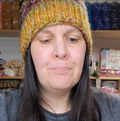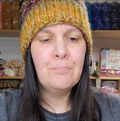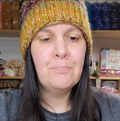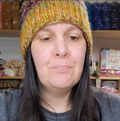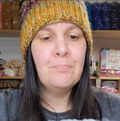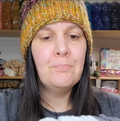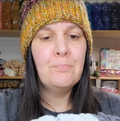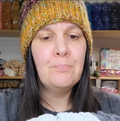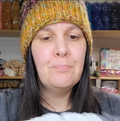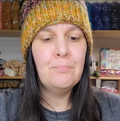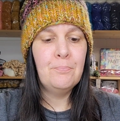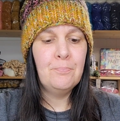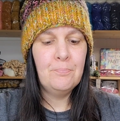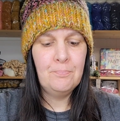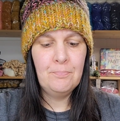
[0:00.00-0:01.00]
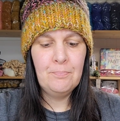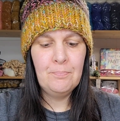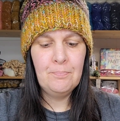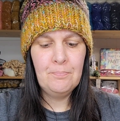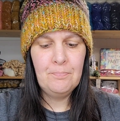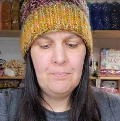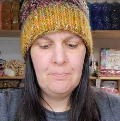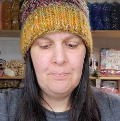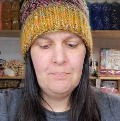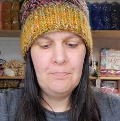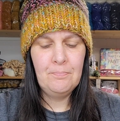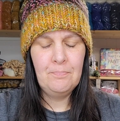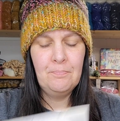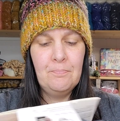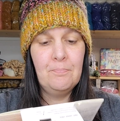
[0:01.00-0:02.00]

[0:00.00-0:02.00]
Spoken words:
[no speech]